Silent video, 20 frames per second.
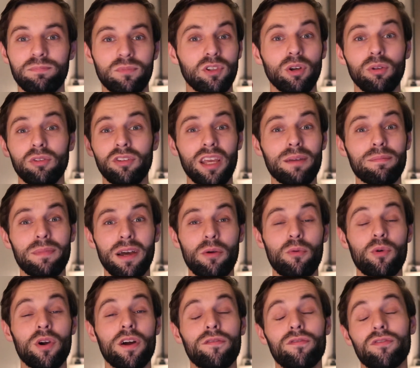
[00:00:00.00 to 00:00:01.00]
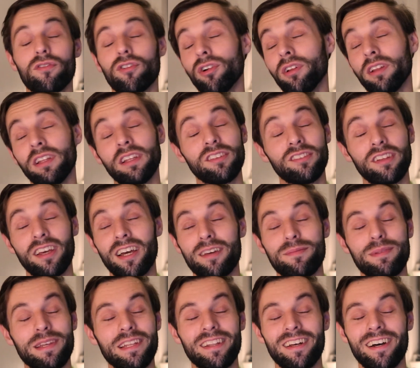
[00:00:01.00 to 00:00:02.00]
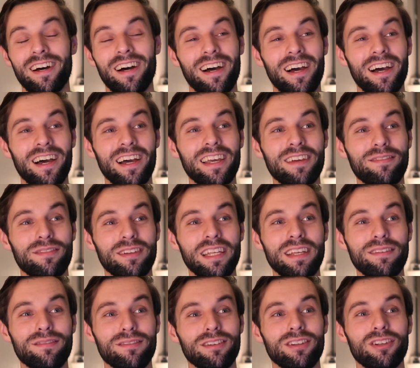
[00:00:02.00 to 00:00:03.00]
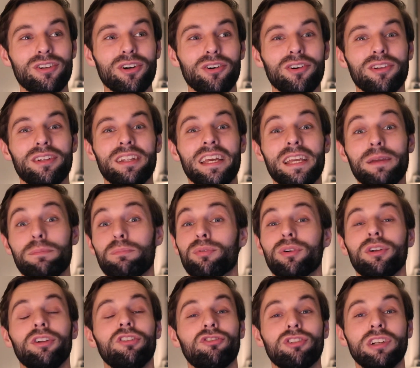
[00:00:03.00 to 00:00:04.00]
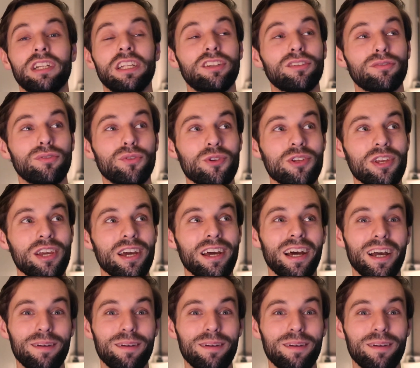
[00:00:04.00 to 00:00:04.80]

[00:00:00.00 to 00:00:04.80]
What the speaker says: Don't take my word for all this. I mean, I haven't even gotten a pre-screen interview yet.